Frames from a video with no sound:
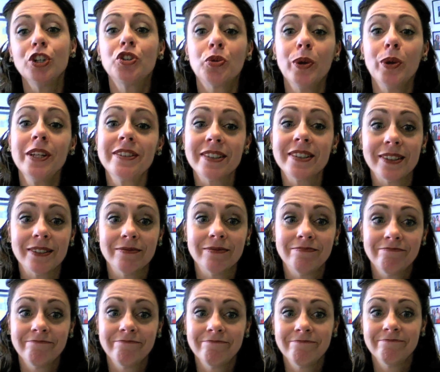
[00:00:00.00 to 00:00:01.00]
tweets,
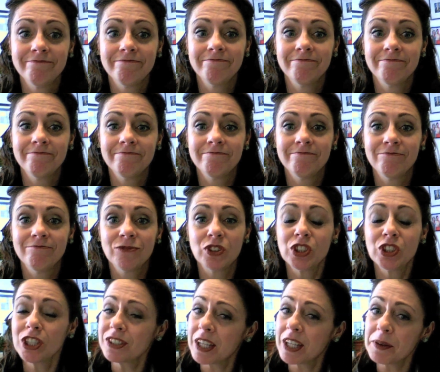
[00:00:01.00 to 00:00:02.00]

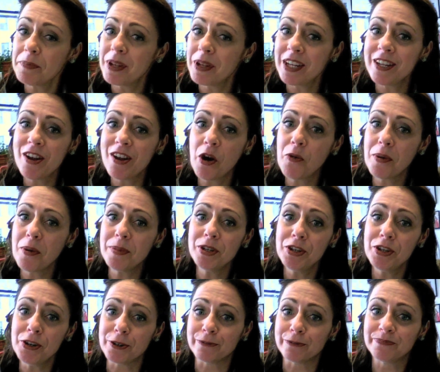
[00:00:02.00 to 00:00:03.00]
just like many young women
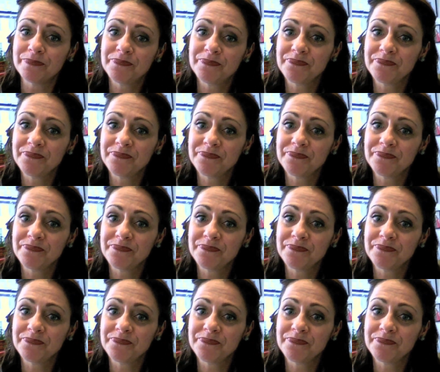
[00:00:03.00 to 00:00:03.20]
do.